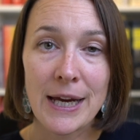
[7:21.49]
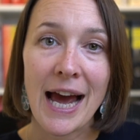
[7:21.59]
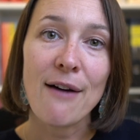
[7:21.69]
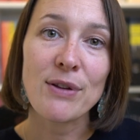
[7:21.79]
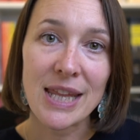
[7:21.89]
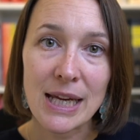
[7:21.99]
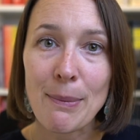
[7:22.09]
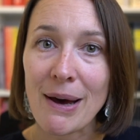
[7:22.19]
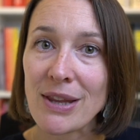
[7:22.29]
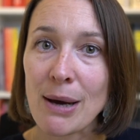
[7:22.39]
Have a think
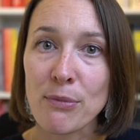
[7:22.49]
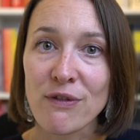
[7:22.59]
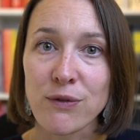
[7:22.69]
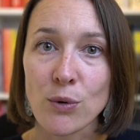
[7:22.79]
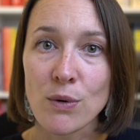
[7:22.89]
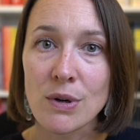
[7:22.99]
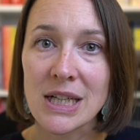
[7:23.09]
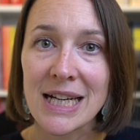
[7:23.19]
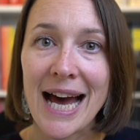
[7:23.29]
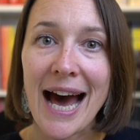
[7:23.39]
about that before,
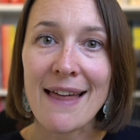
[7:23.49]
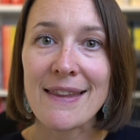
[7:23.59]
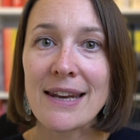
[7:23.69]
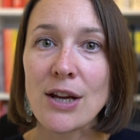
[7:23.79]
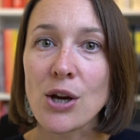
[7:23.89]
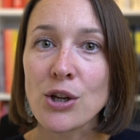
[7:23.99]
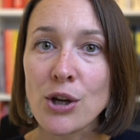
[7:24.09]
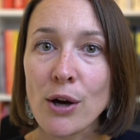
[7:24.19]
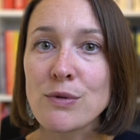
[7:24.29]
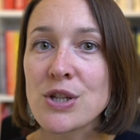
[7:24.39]
and then
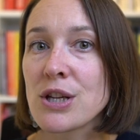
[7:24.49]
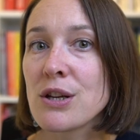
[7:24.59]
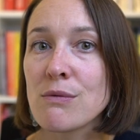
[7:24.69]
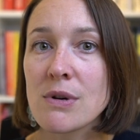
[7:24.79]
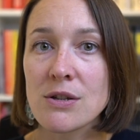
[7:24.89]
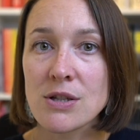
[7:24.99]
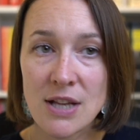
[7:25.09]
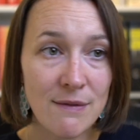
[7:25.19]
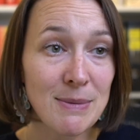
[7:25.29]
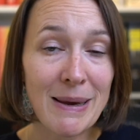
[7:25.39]
go to
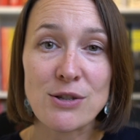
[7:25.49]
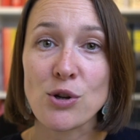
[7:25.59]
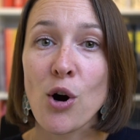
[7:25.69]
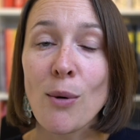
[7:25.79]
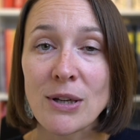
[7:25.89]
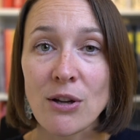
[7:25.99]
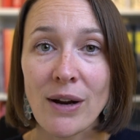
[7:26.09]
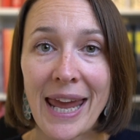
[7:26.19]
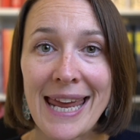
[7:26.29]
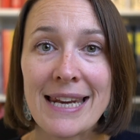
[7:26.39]
servicemate.com and
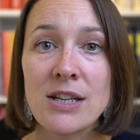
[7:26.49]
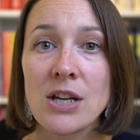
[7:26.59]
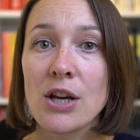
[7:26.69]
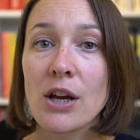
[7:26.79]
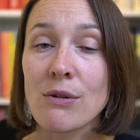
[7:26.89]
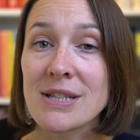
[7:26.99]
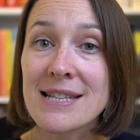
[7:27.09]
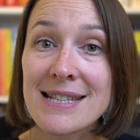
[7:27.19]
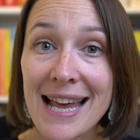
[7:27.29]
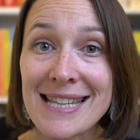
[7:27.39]
log in, go to
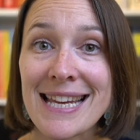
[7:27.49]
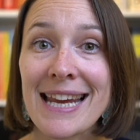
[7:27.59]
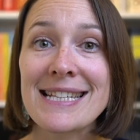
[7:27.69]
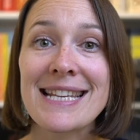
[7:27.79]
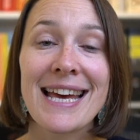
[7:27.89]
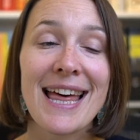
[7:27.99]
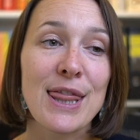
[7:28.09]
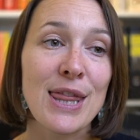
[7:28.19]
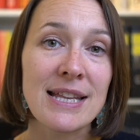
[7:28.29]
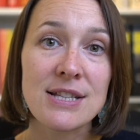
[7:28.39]
settings,
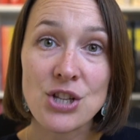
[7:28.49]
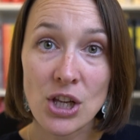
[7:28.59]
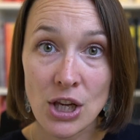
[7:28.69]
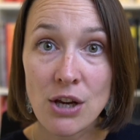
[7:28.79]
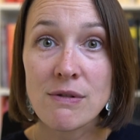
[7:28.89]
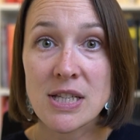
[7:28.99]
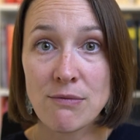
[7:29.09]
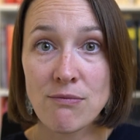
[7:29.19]
then security